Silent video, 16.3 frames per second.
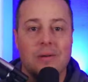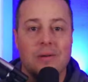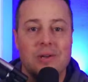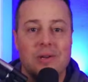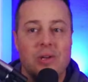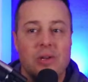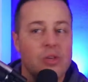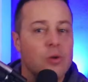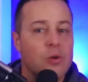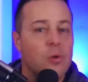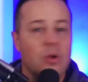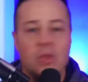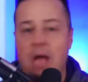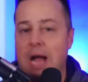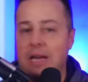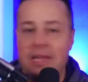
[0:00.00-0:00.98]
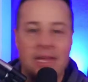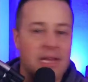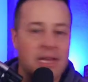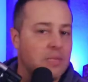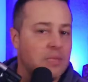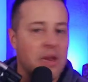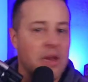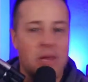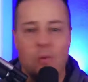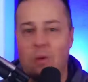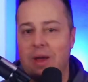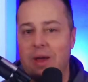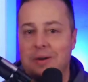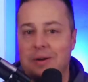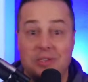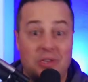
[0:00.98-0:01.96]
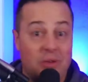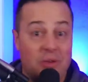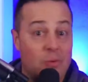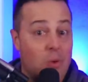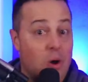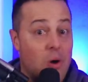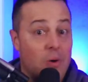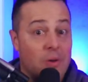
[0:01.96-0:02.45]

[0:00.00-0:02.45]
You will not get as many winners. You won't.